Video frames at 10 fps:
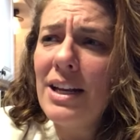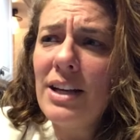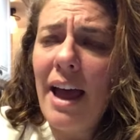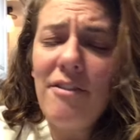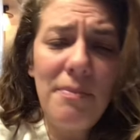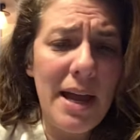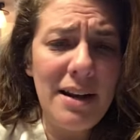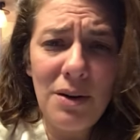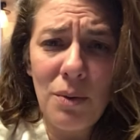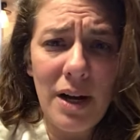haven't made it in
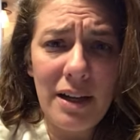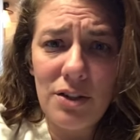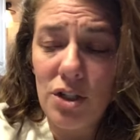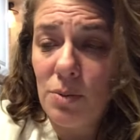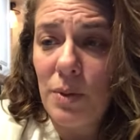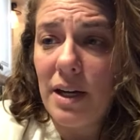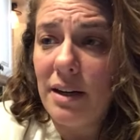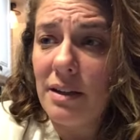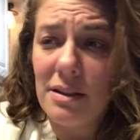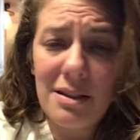a while just
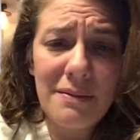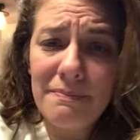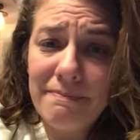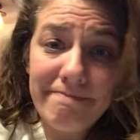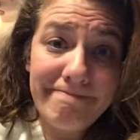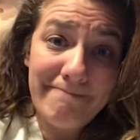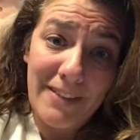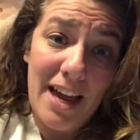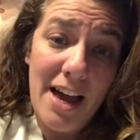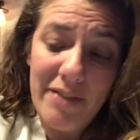because I
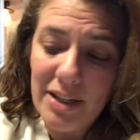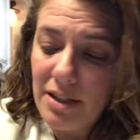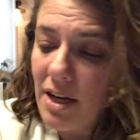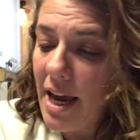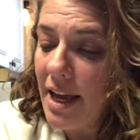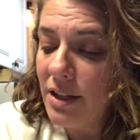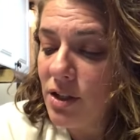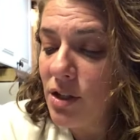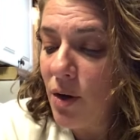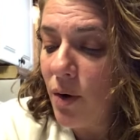haven't. And
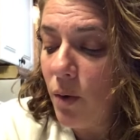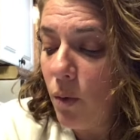so